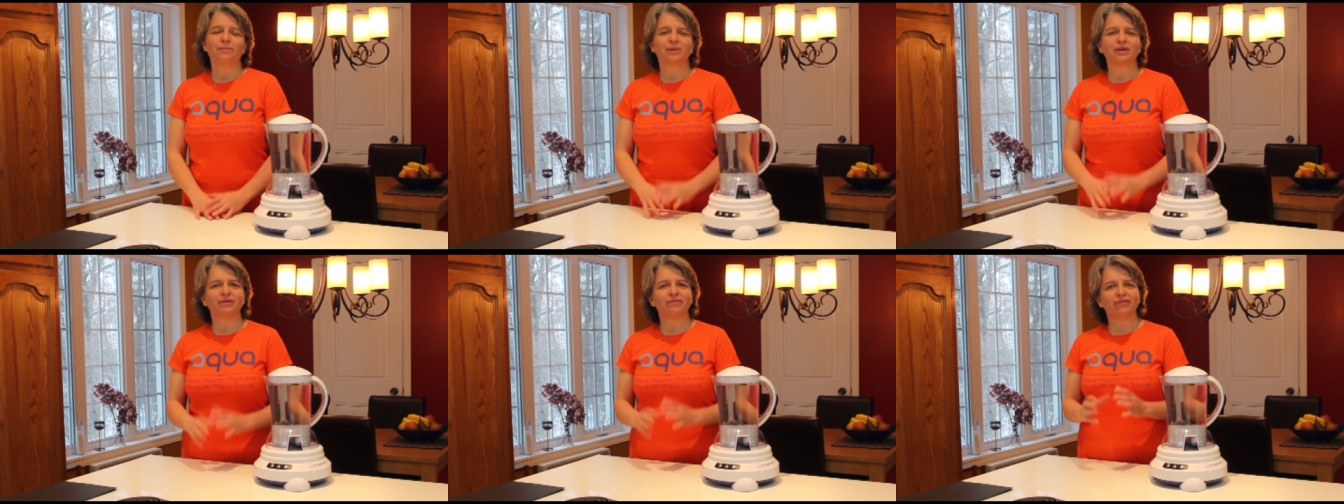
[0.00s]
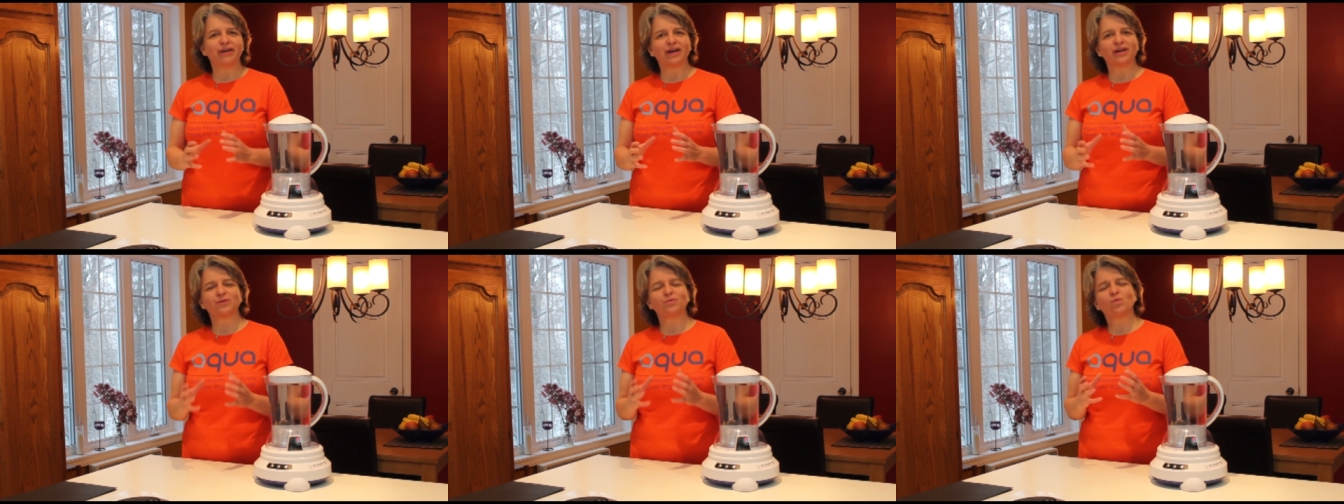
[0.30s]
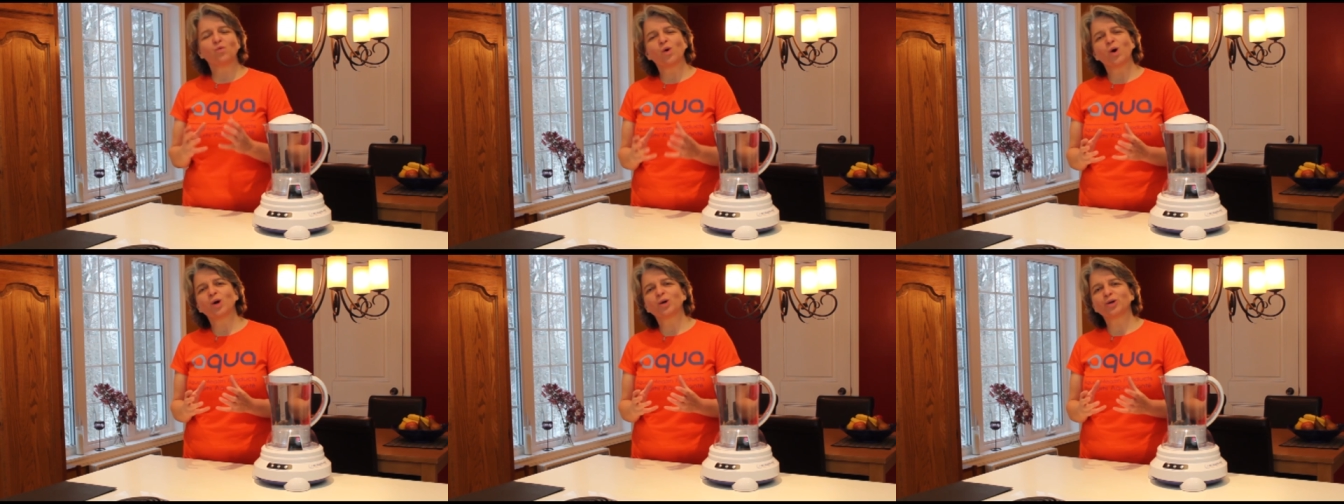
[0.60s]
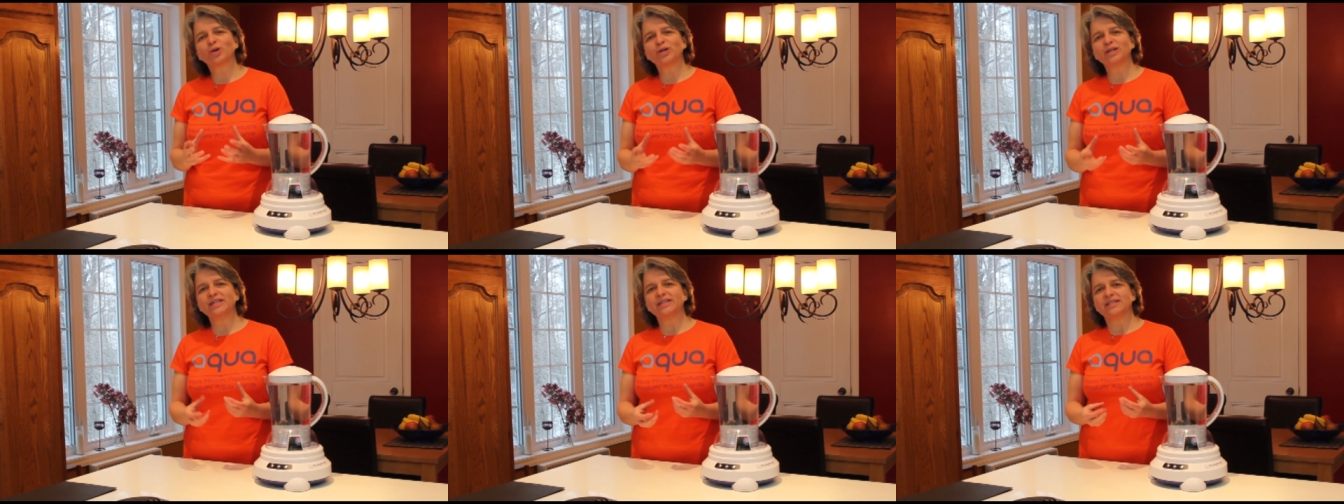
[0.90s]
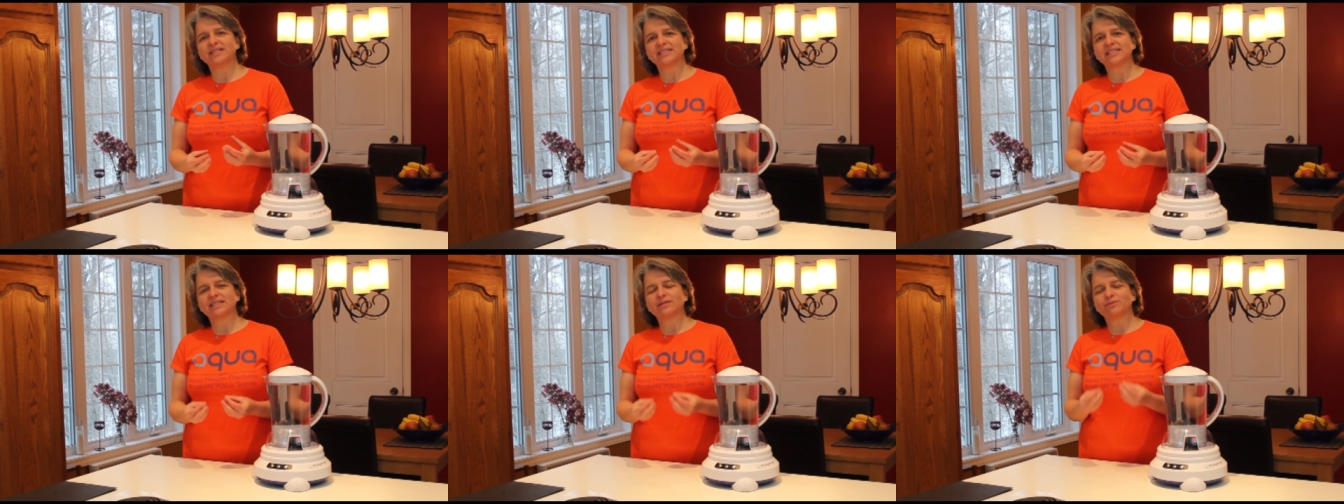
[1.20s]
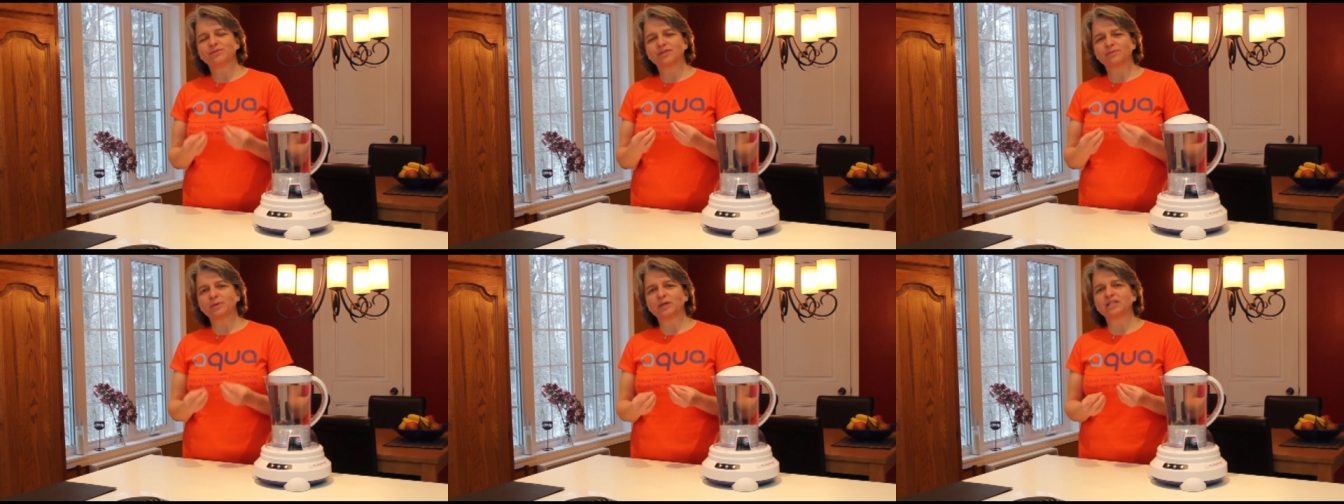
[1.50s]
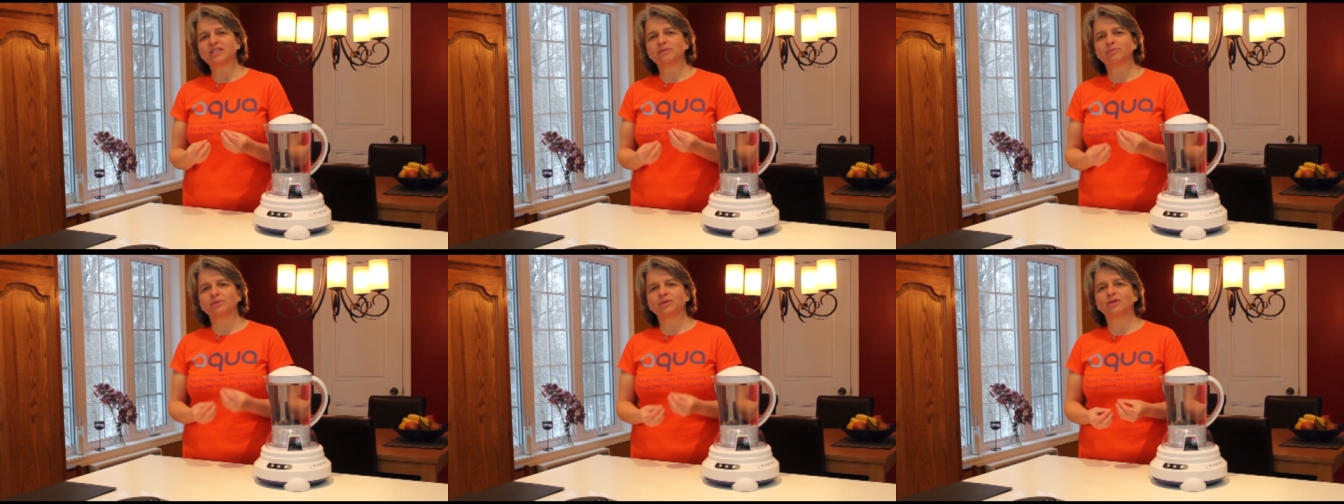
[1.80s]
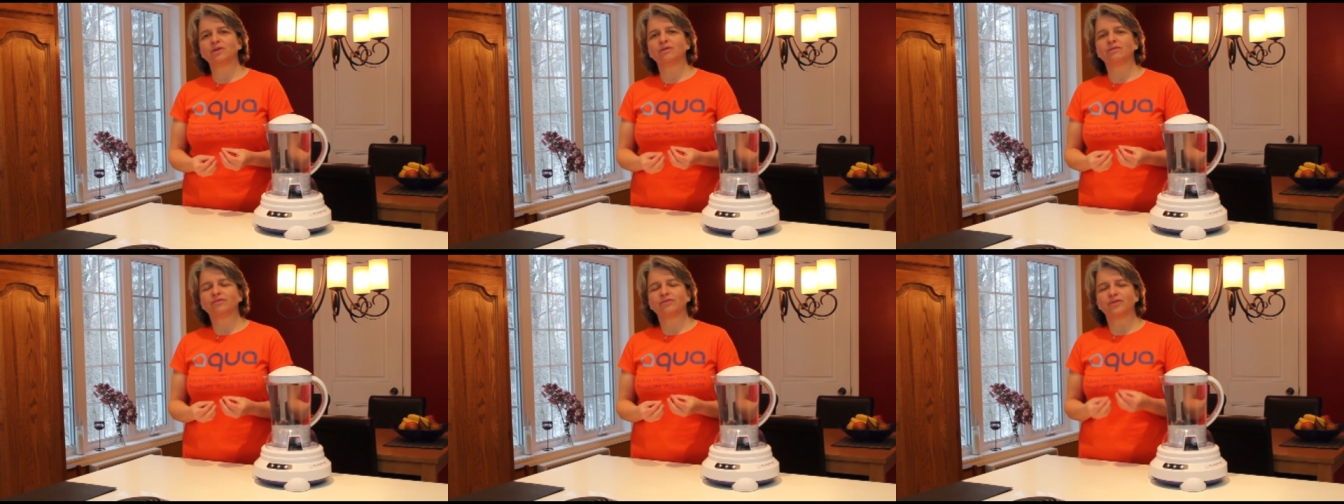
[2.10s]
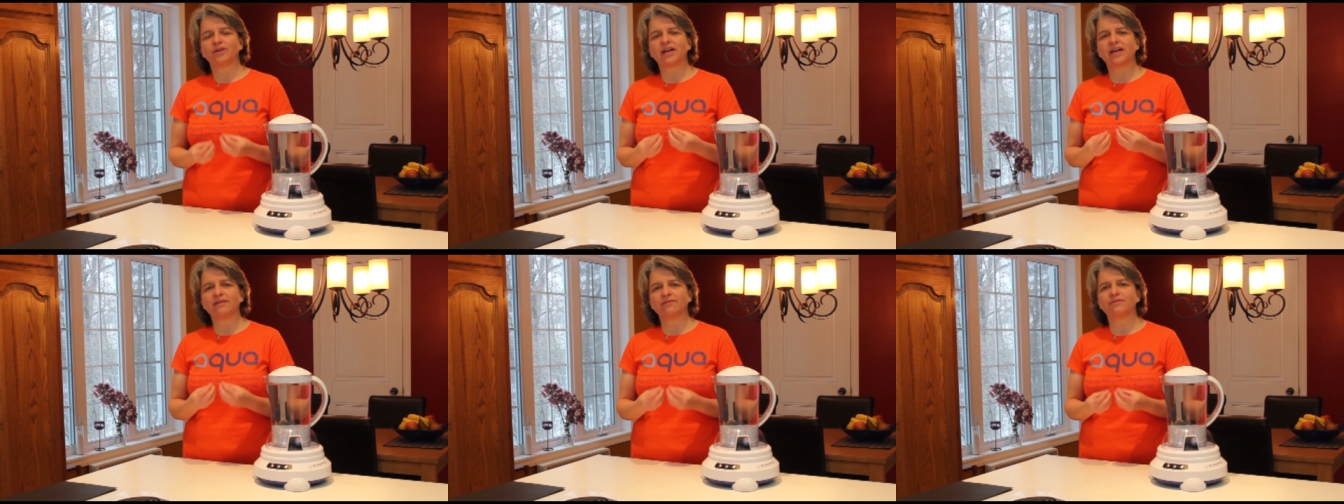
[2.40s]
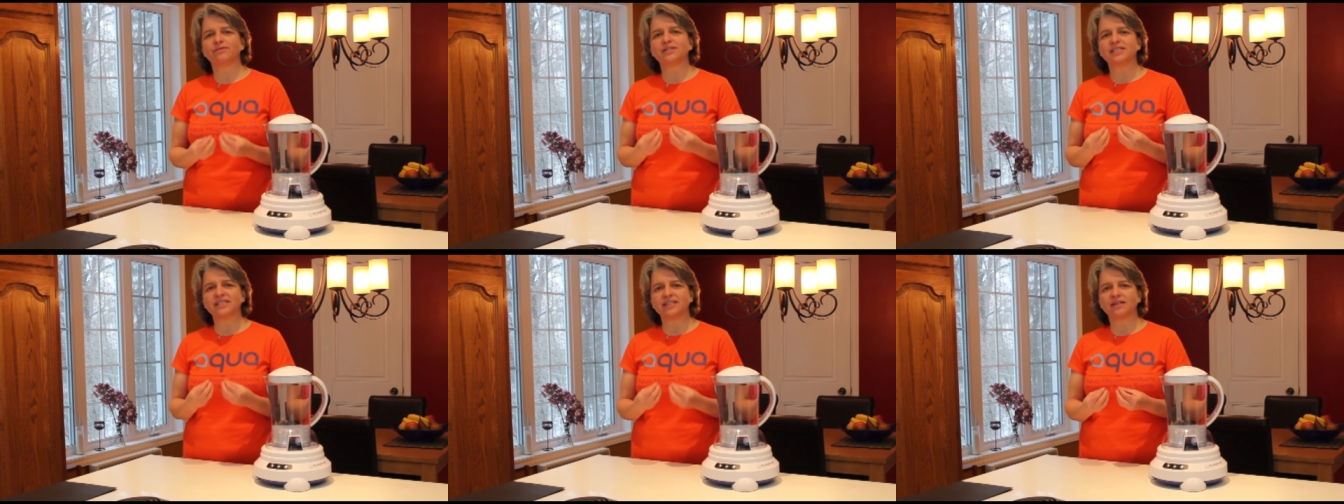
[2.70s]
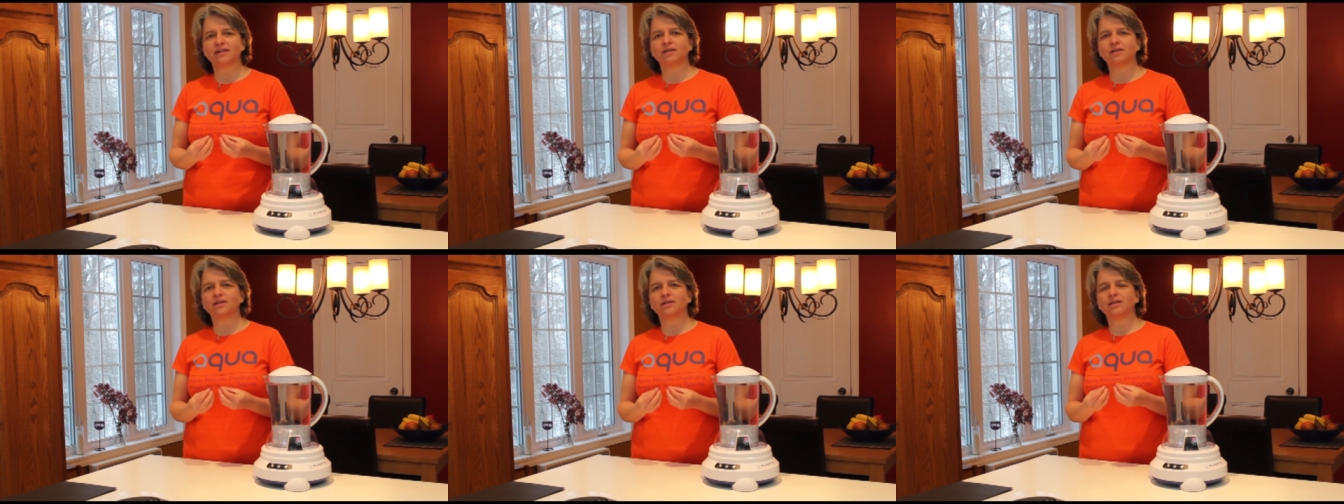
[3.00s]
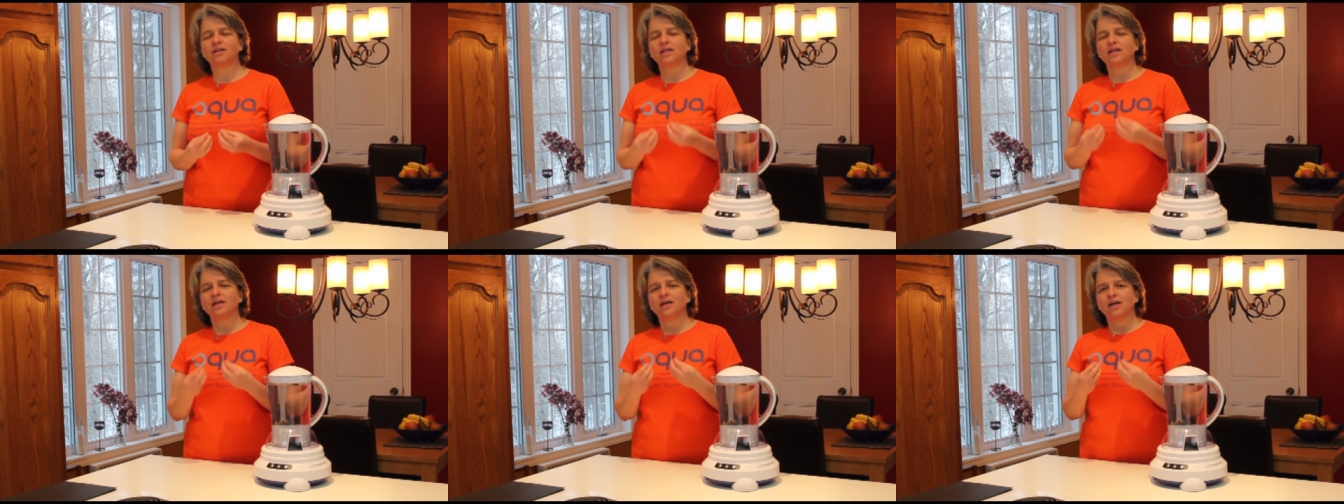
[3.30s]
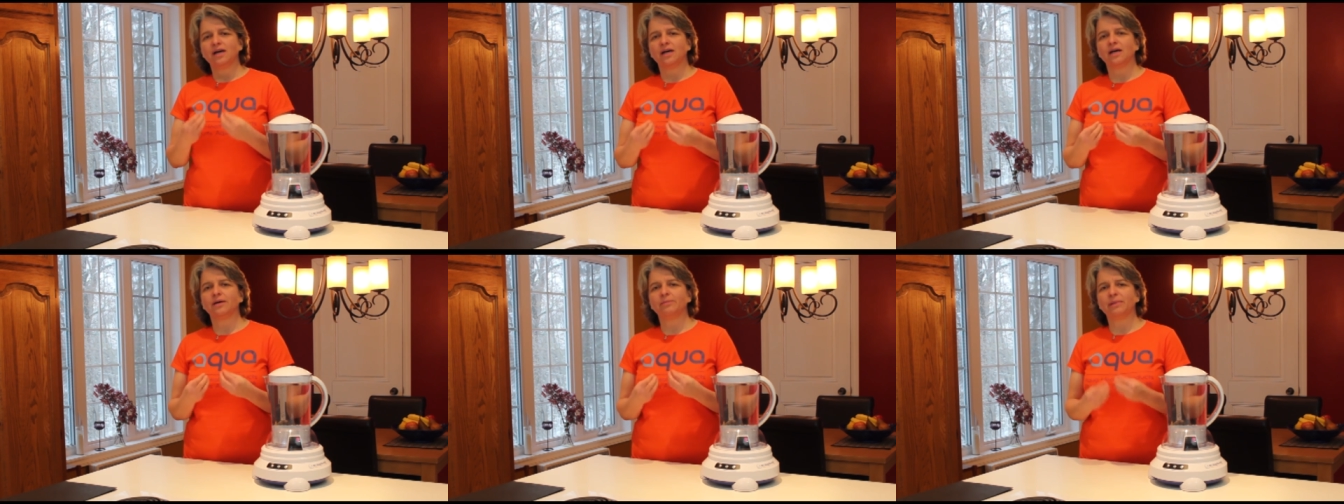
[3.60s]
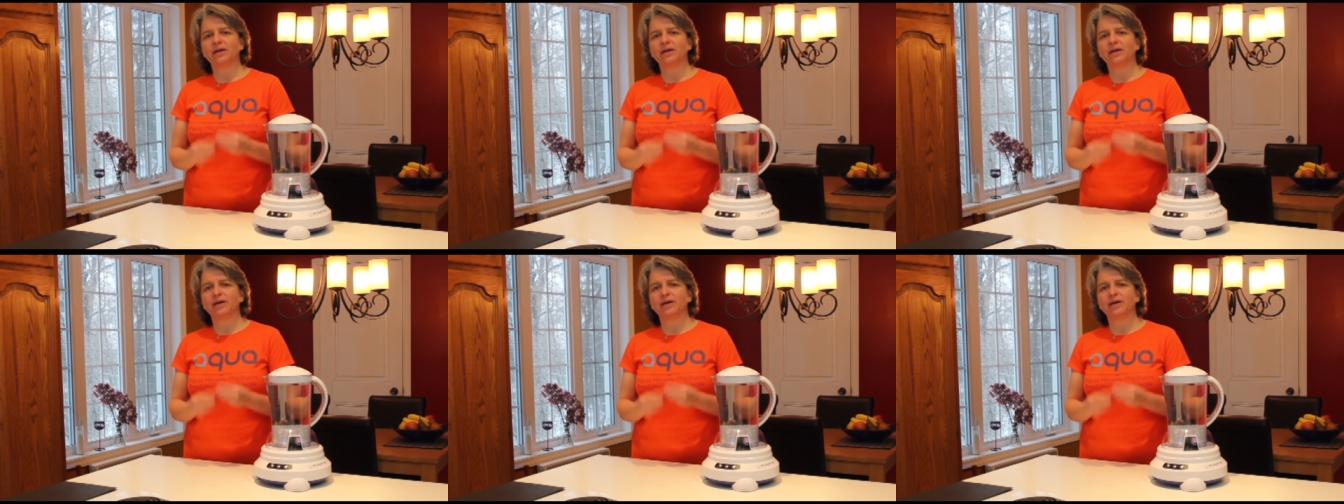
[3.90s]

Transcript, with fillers: But in fact, water is responsible for every single uh,